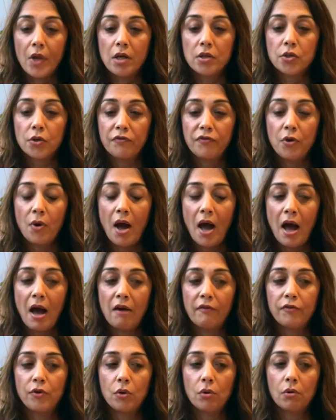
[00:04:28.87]
So if you
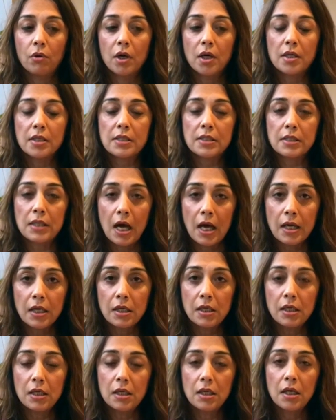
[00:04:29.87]
have your
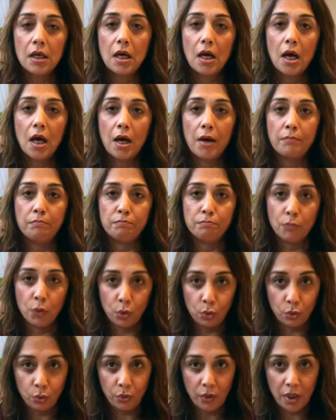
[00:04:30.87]
Sun,
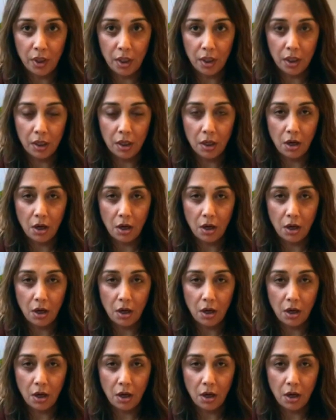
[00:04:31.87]
Moon,